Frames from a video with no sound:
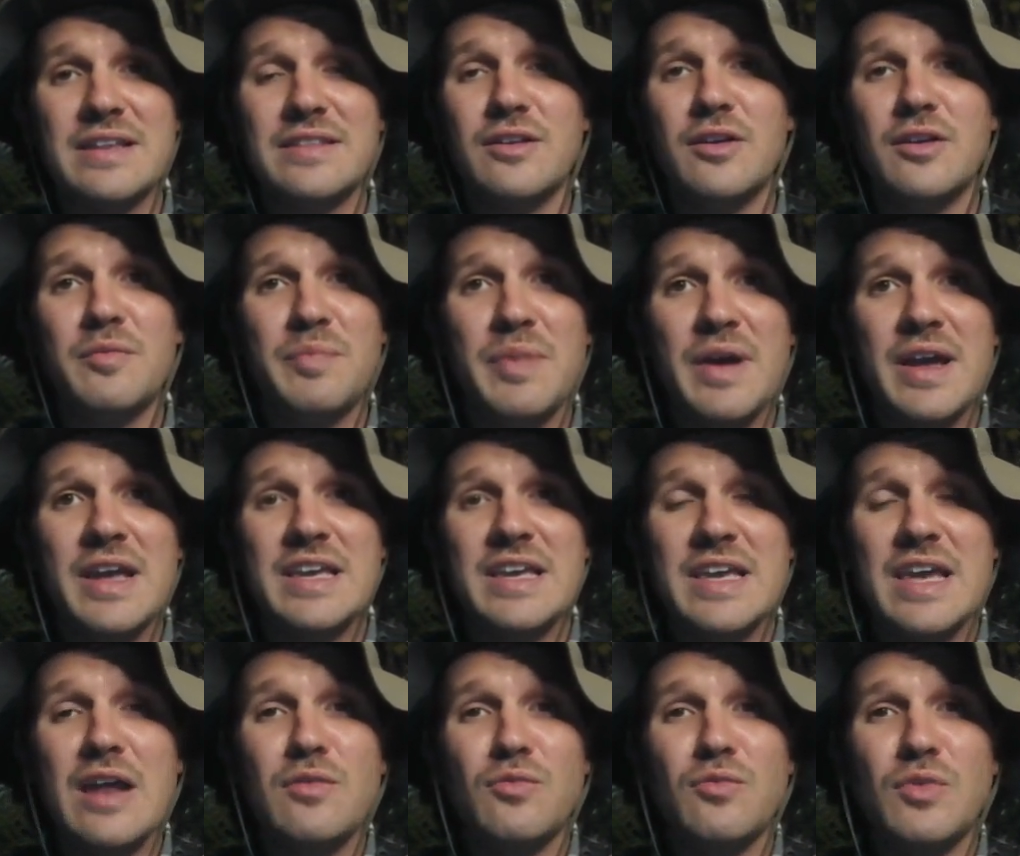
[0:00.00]
Their bite
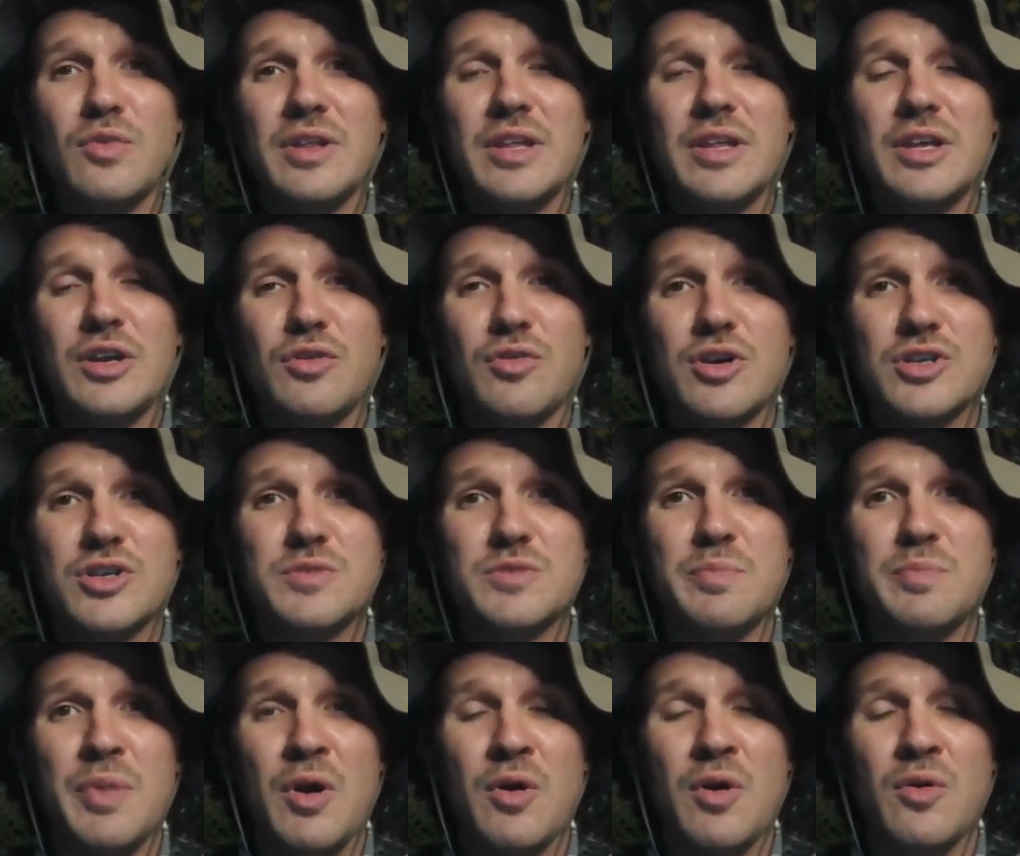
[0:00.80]
can really crush
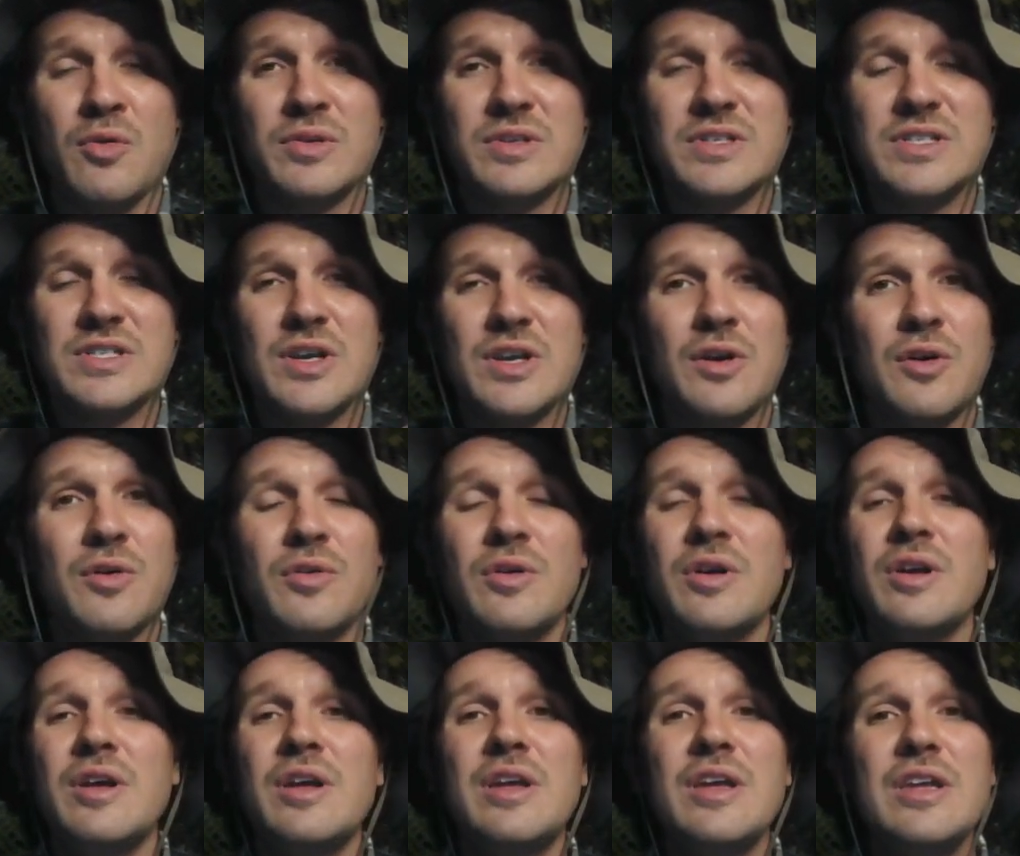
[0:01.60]
bone,
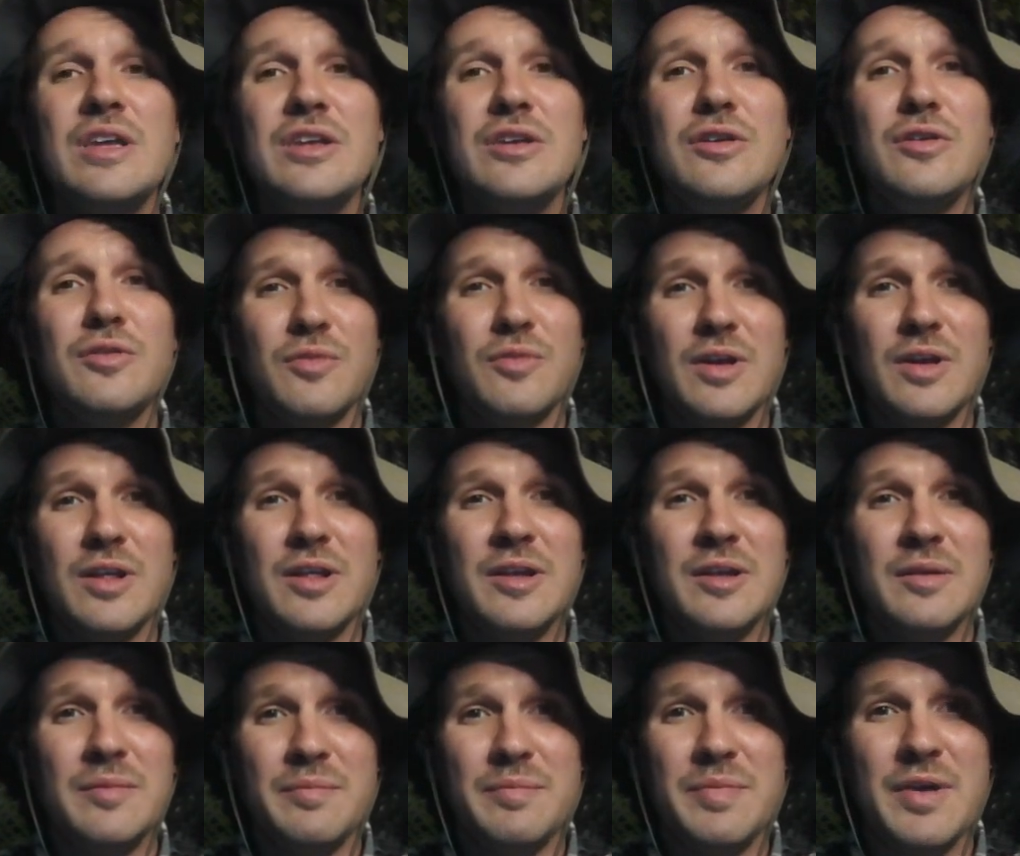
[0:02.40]
so you're
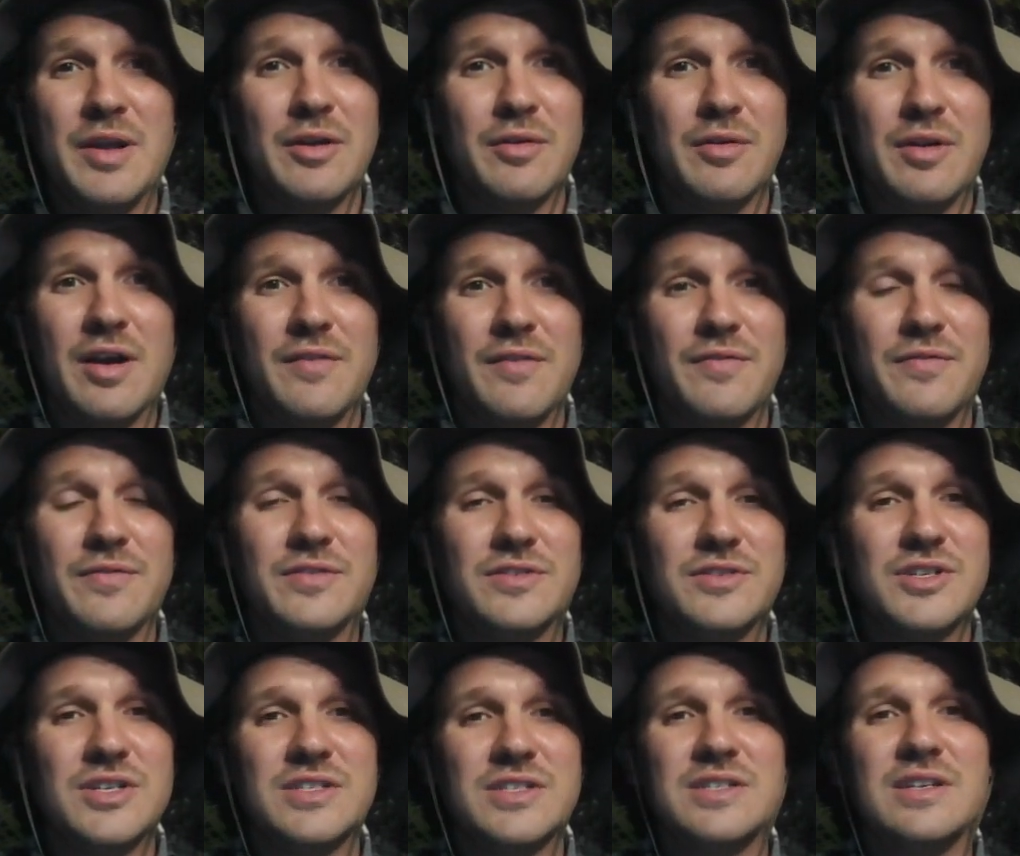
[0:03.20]
really better off
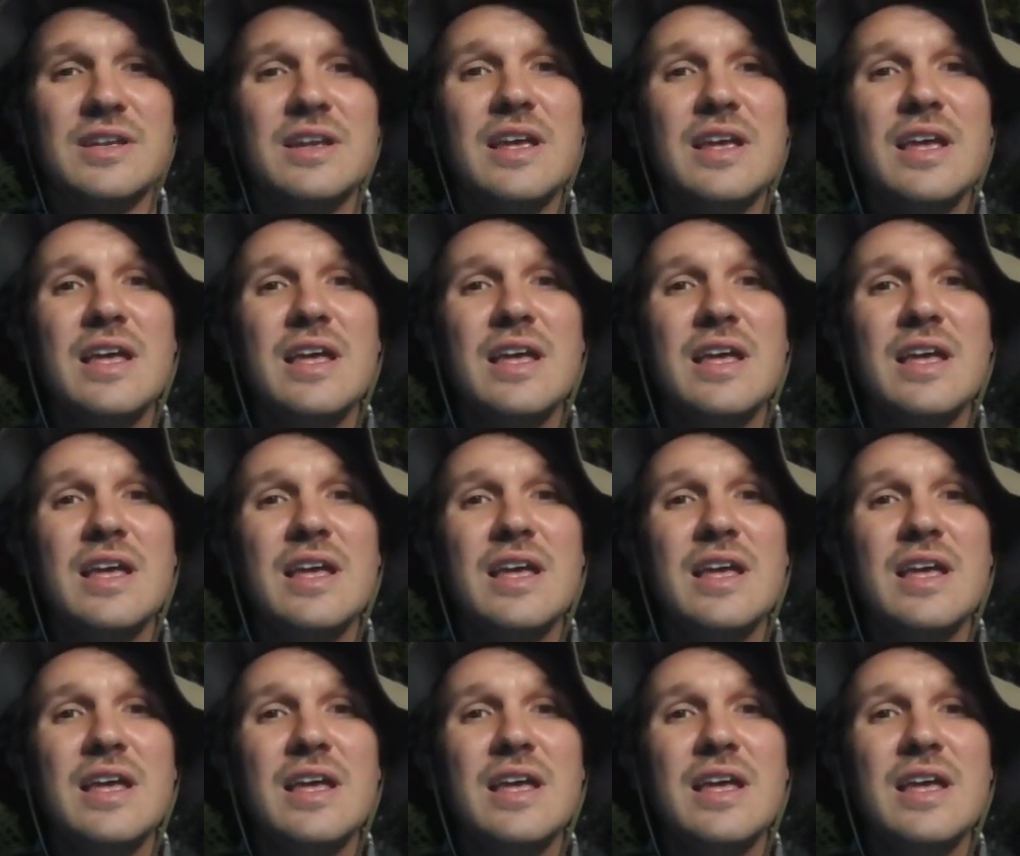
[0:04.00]
just